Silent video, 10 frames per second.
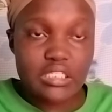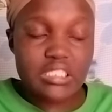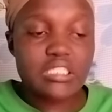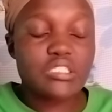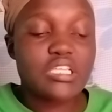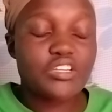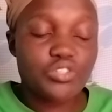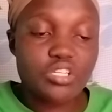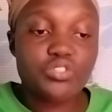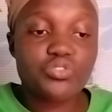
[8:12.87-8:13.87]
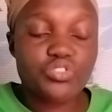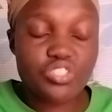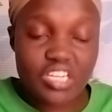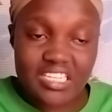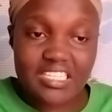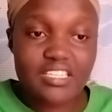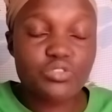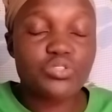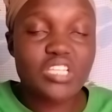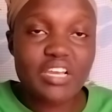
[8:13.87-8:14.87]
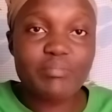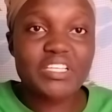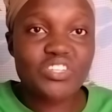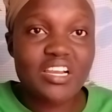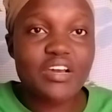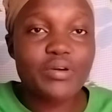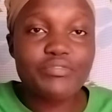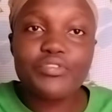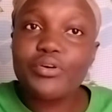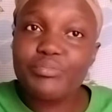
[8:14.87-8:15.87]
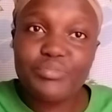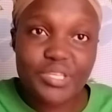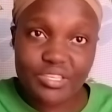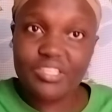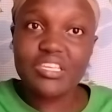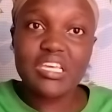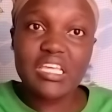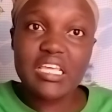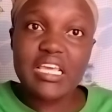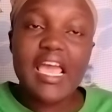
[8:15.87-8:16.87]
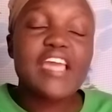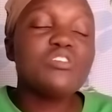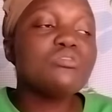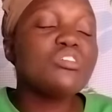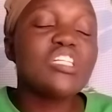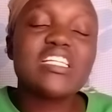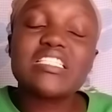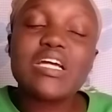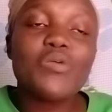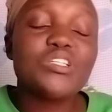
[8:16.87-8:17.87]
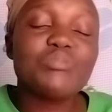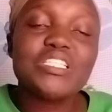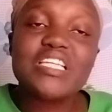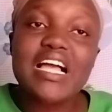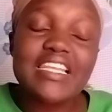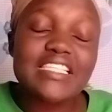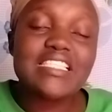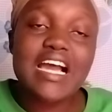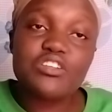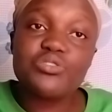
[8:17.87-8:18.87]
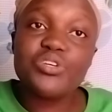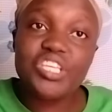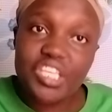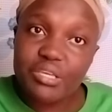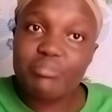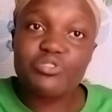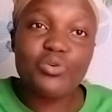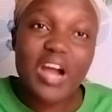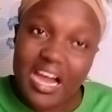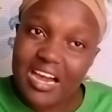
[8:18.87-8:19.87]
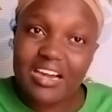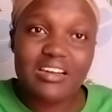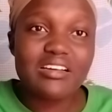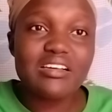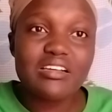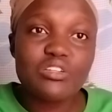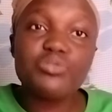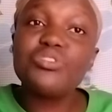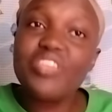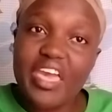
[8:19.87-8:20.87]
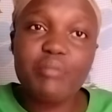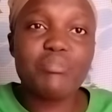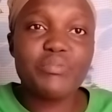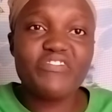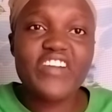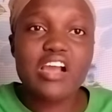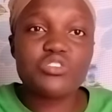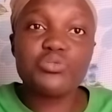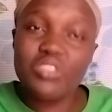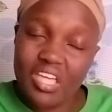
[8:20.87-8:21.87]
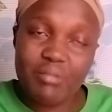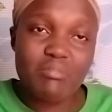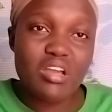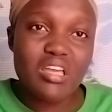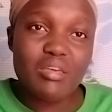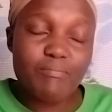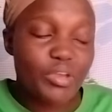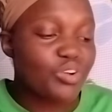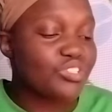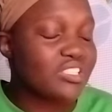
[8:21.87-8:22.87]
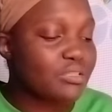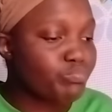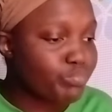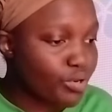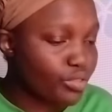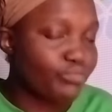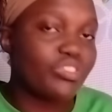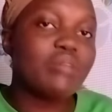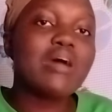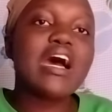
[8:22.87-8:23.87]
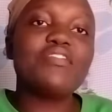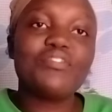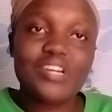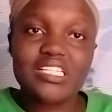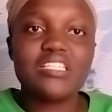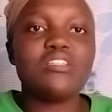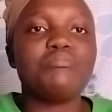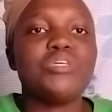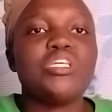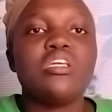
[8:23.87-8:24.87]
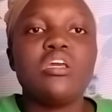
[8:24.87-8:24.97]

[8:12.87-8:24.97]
She is actually threatening to take my child away from me. I do not understand what my child has done to him, to her, to them, in fact, to them. Because both of them are threatening me